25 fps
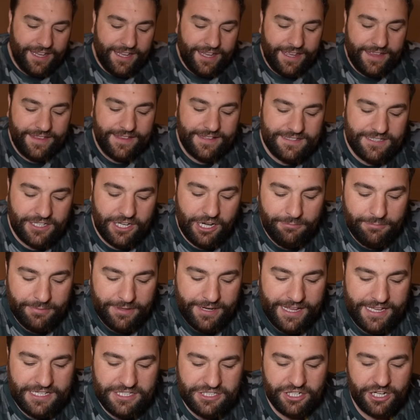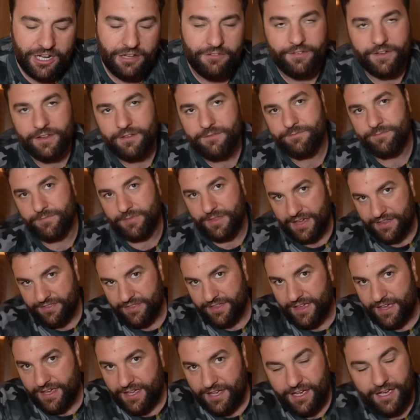there's a combination of it, that
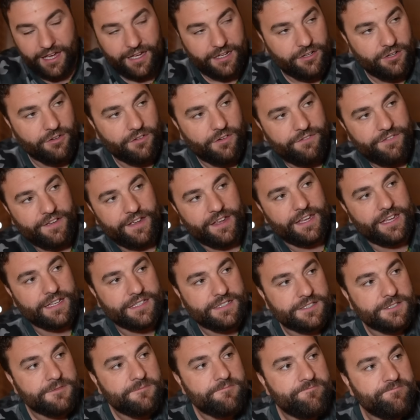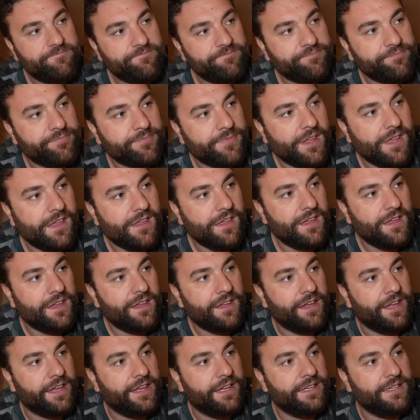there. And another thing is,
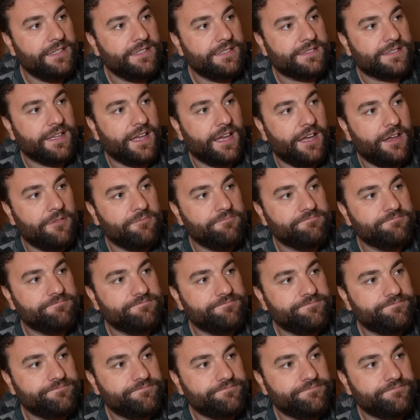he's had